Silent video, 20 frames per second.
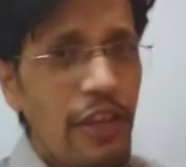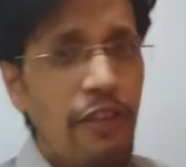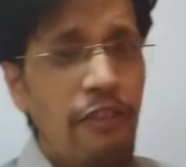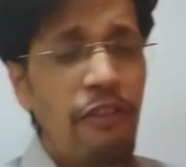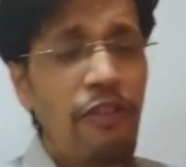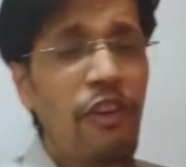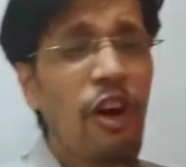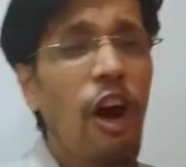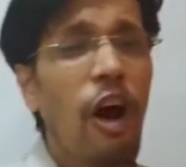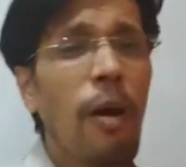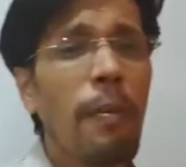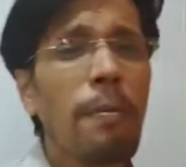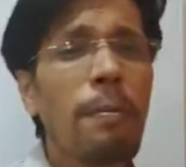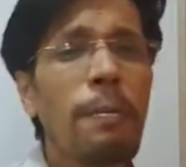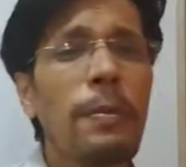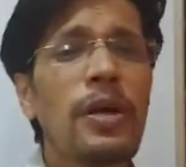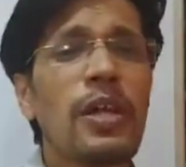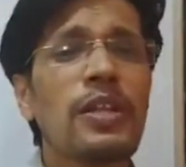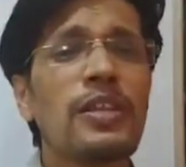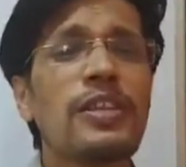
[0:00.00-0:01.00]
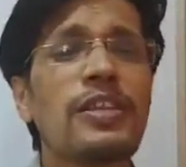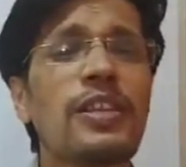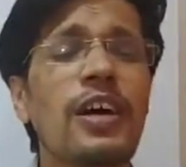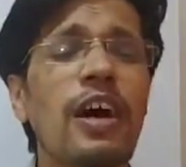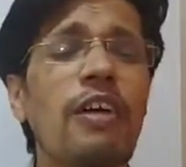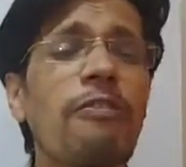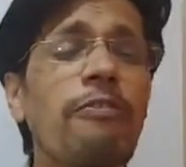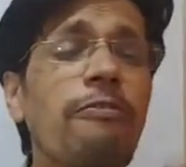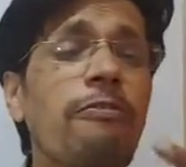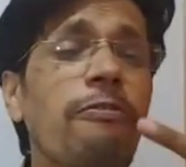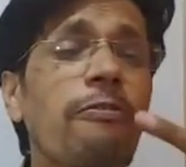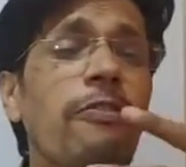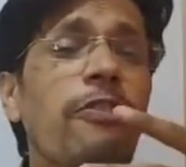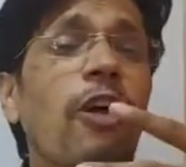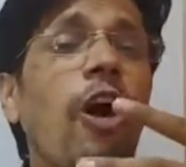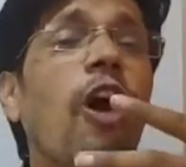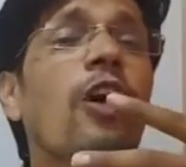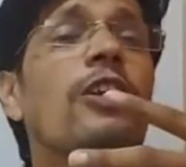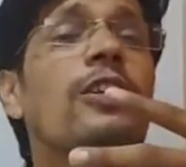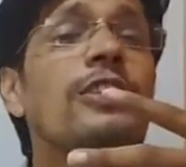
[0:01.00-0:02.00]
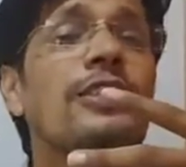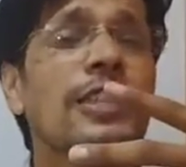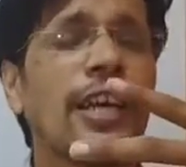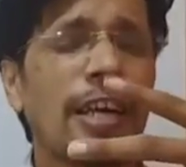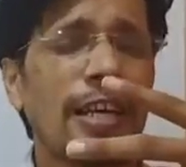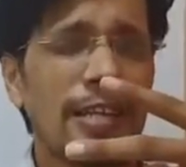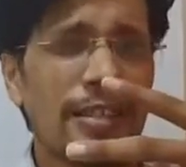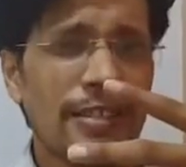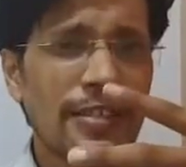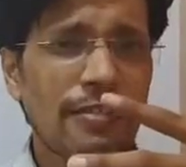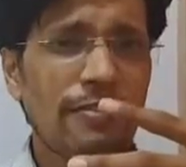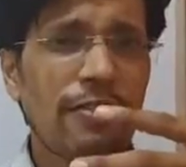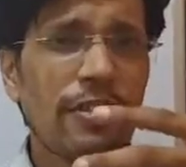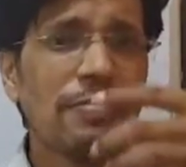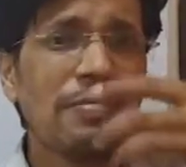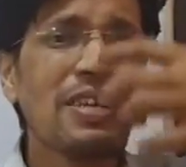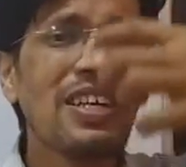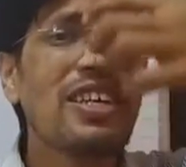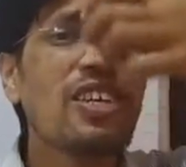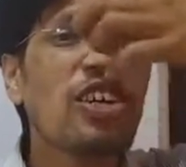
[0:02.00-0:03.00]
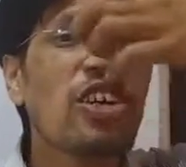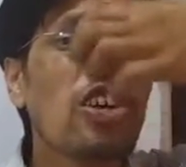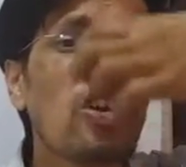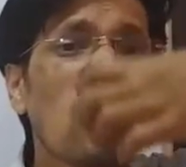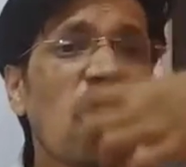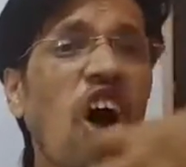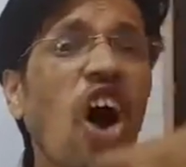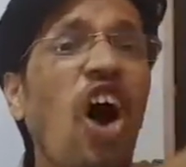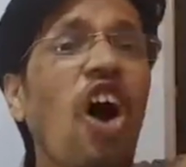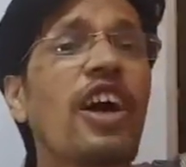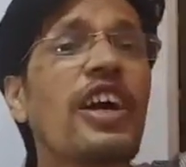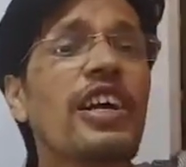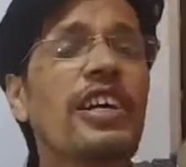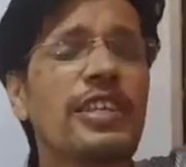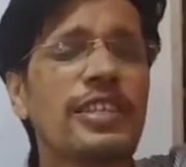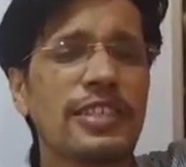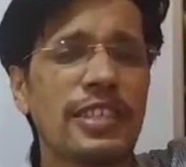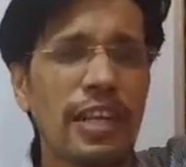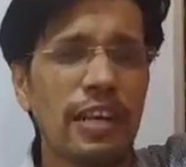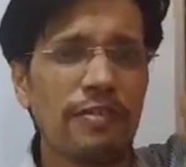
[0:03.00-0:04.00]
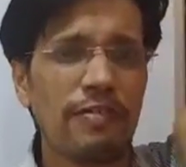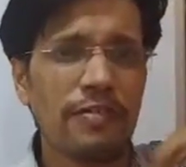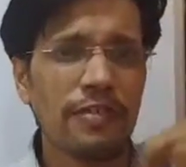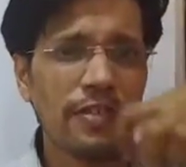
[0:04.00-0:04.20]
from the front side, from the trunk itself.